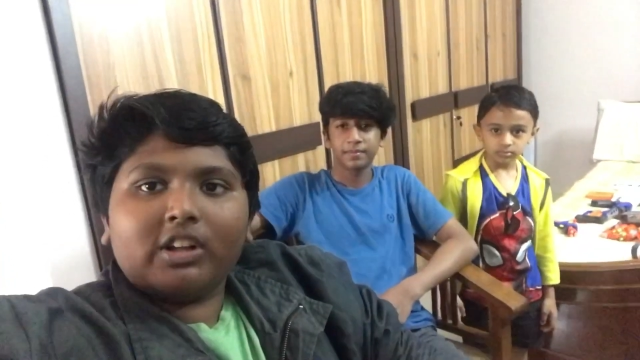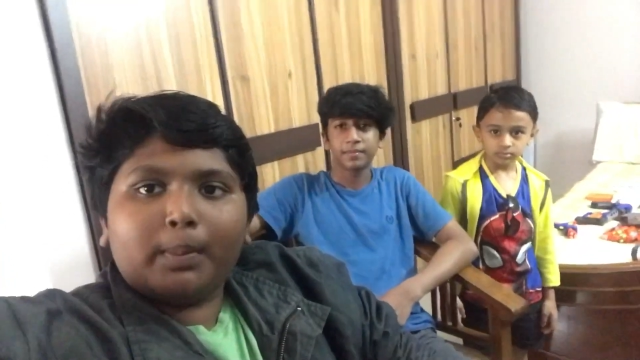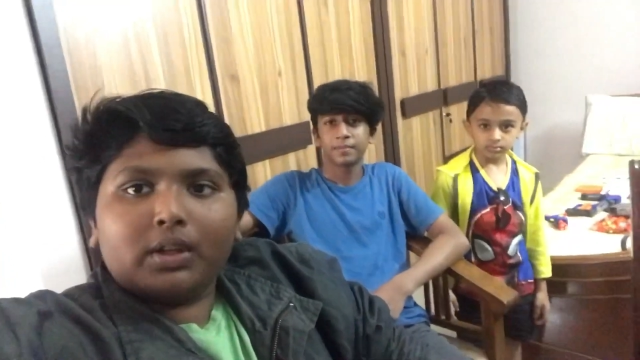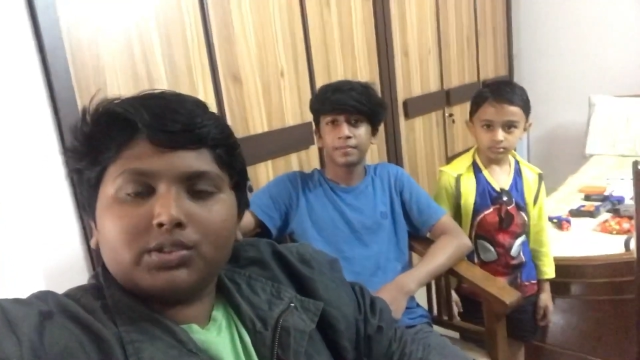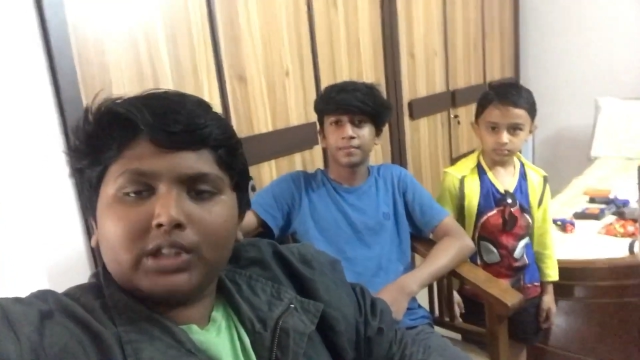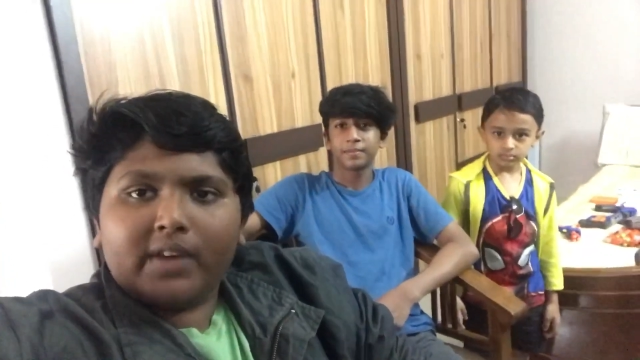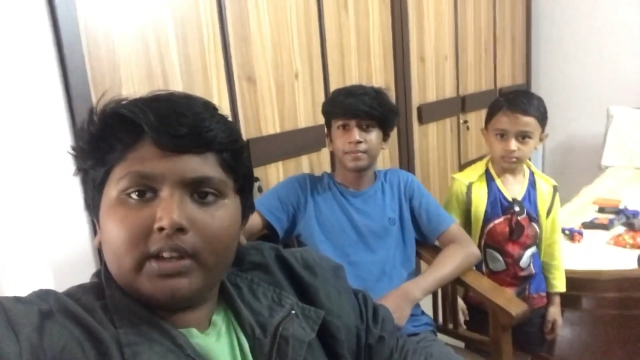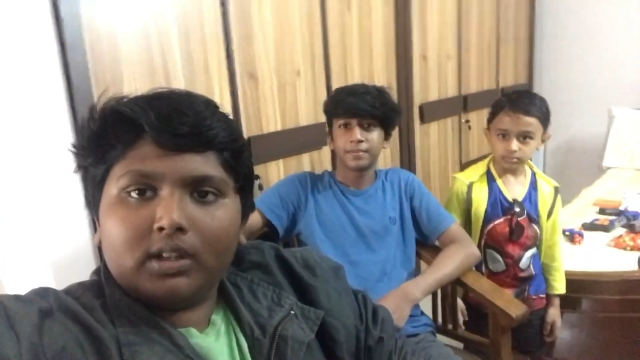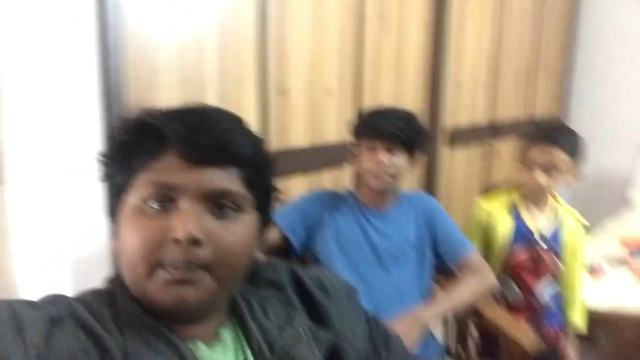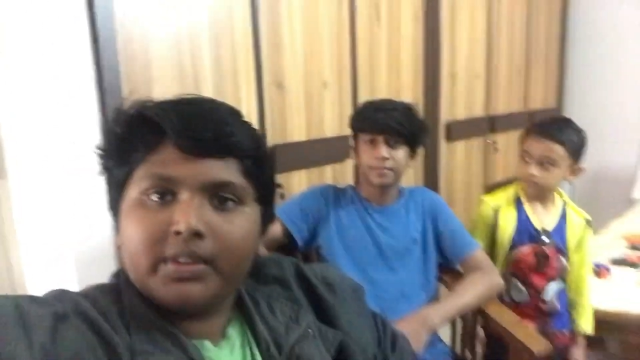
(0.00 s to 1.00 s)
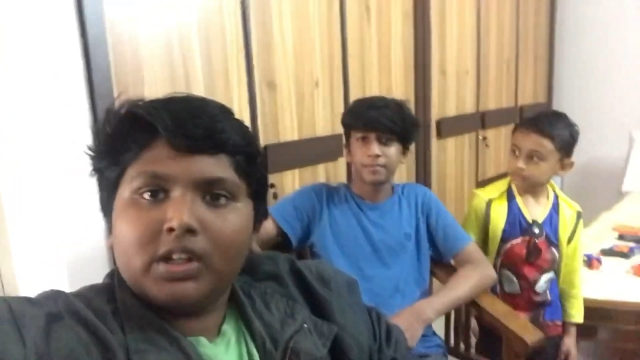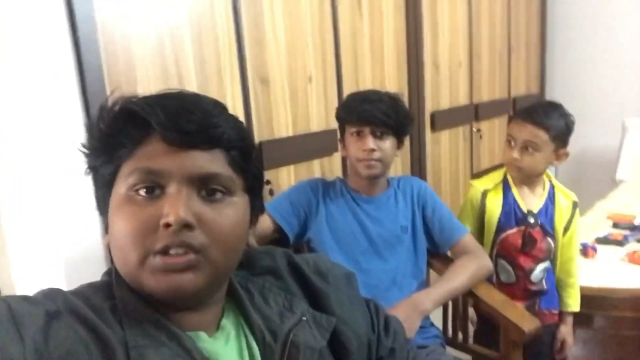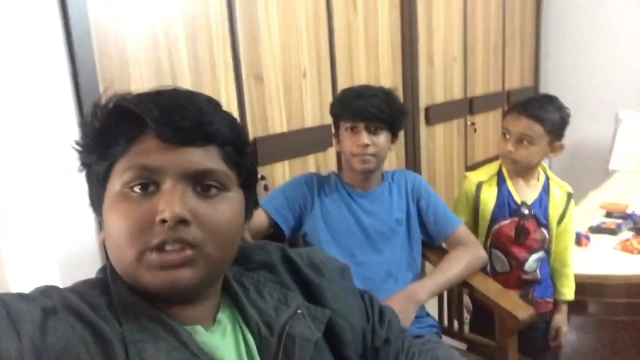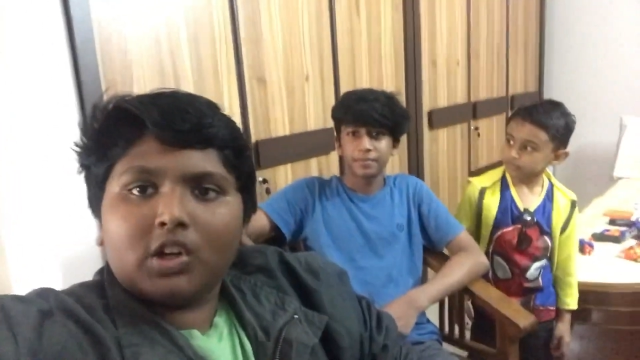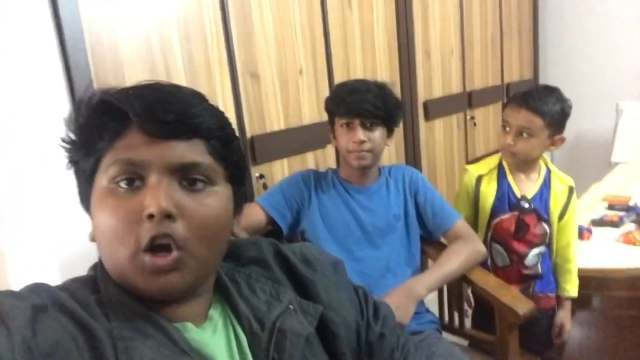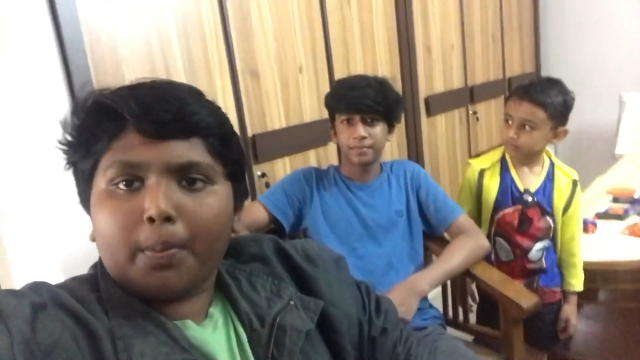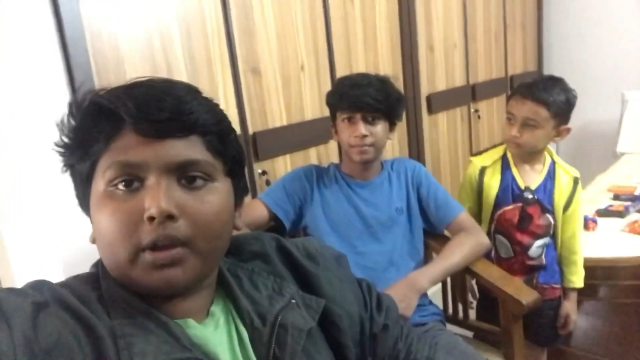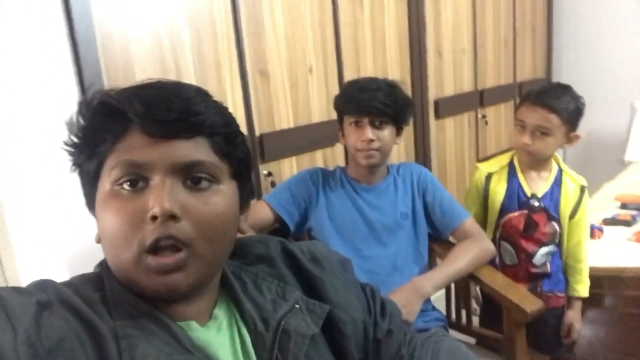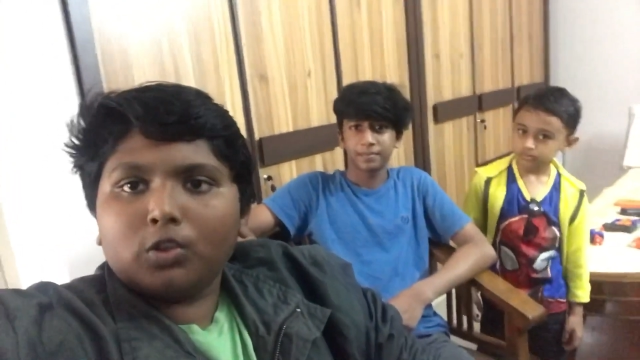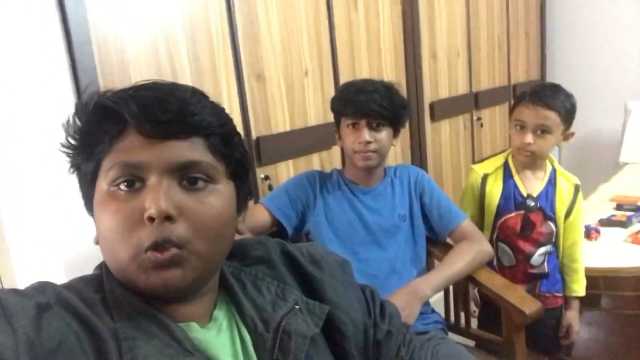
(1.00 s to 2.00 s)
Speaker 1: double oh seven. So hope
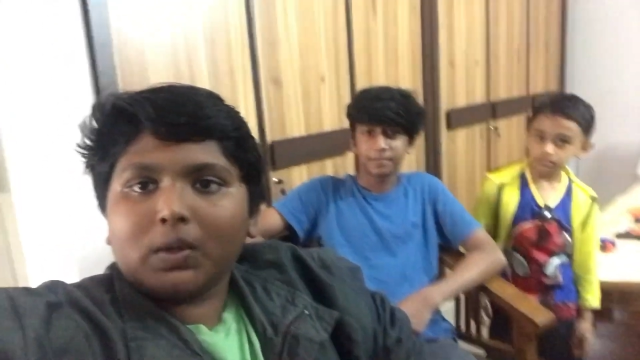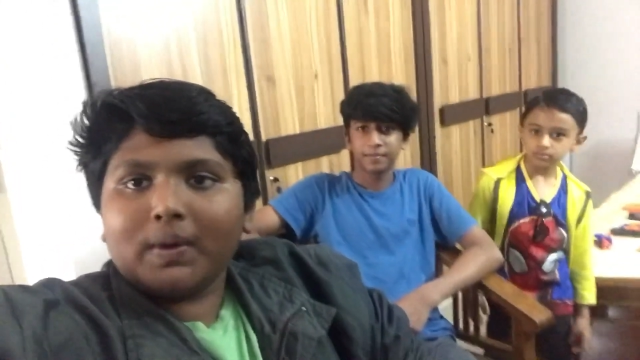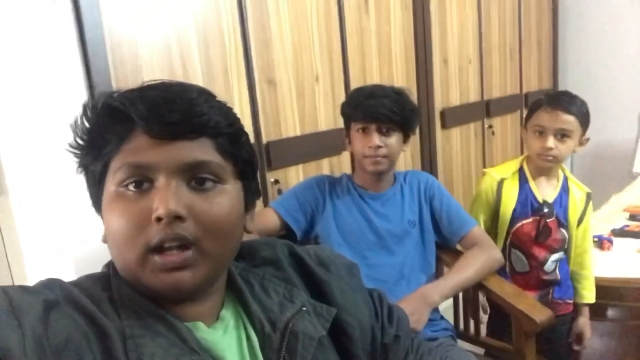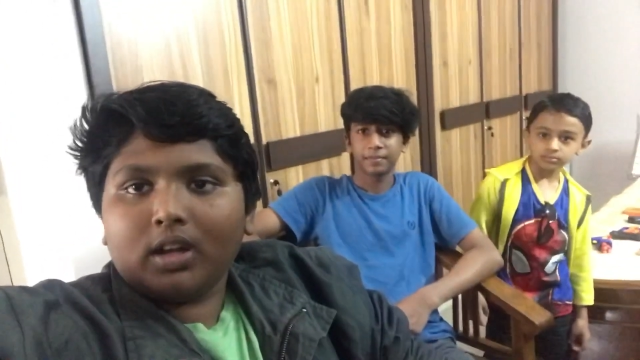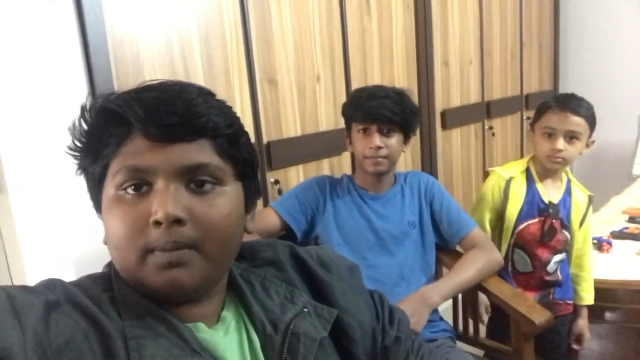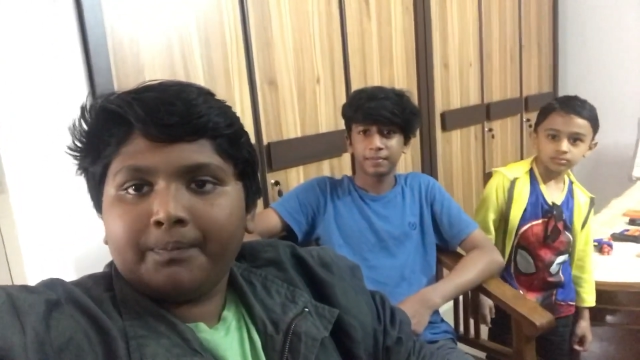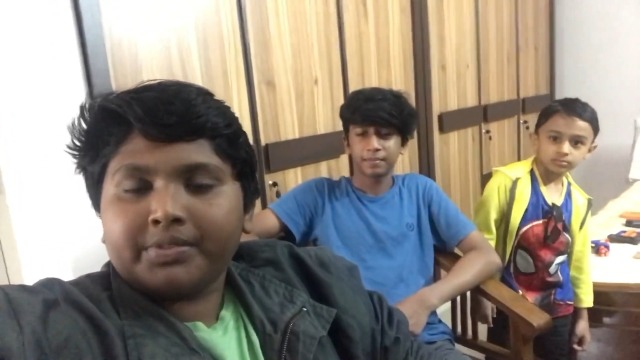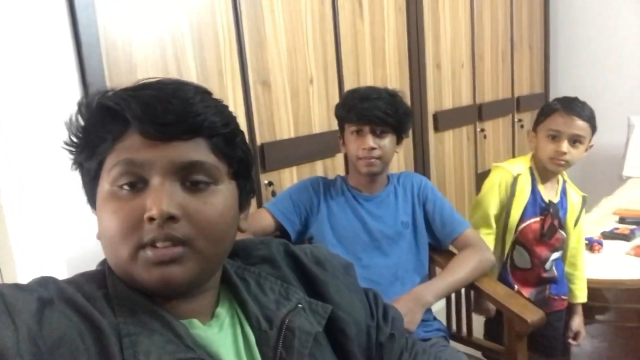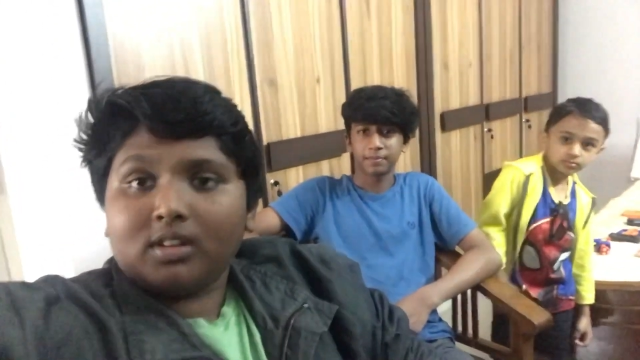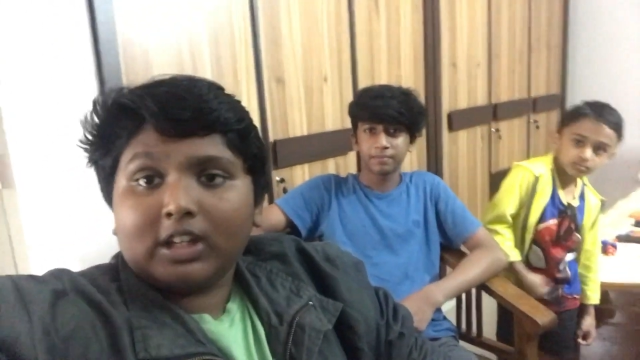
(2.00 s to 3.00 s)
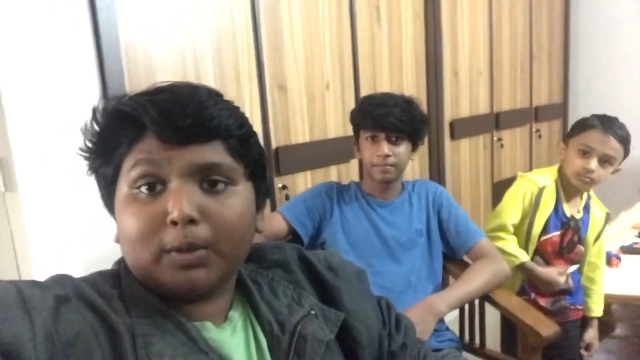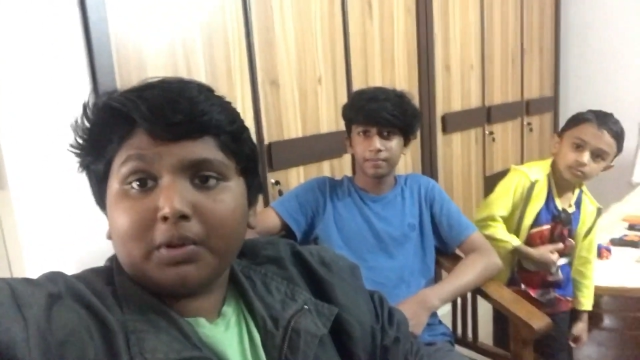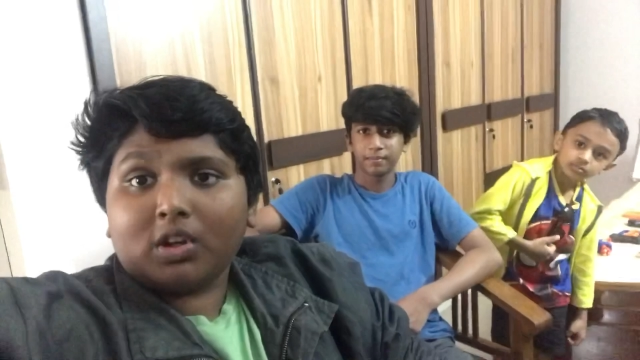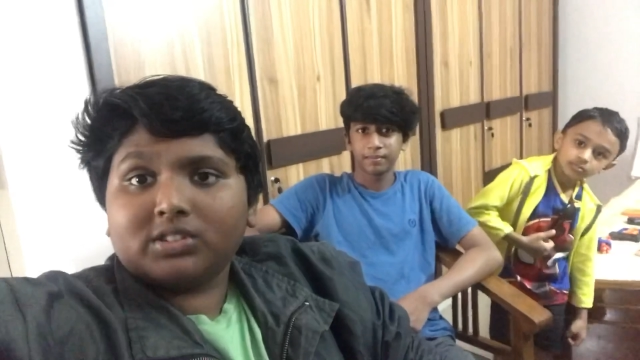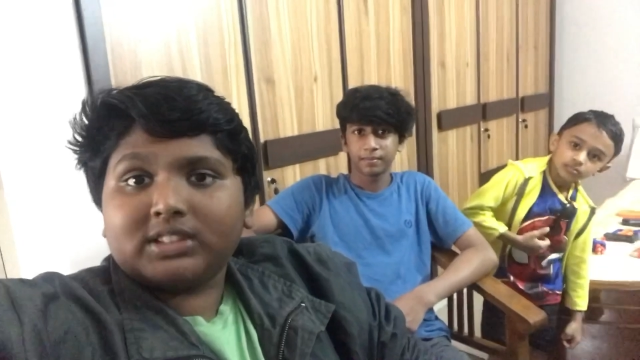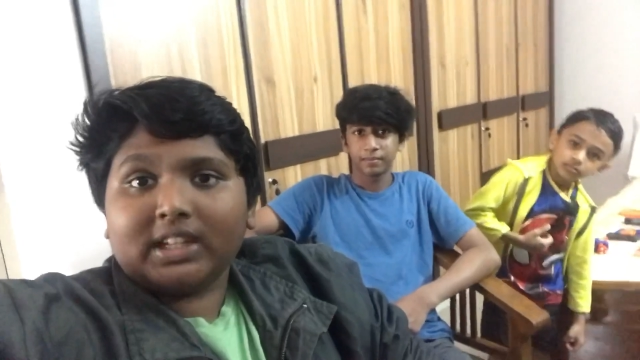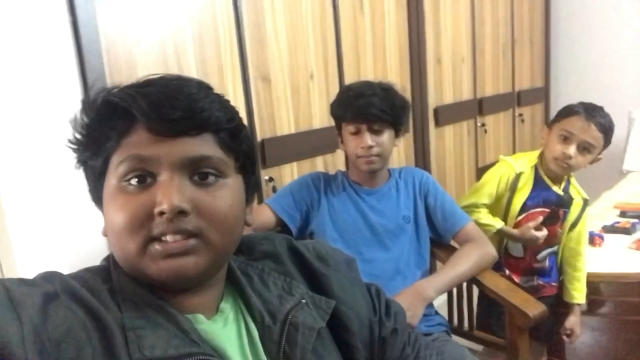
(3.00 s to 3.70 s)
you're all doing well. Hope you're all staying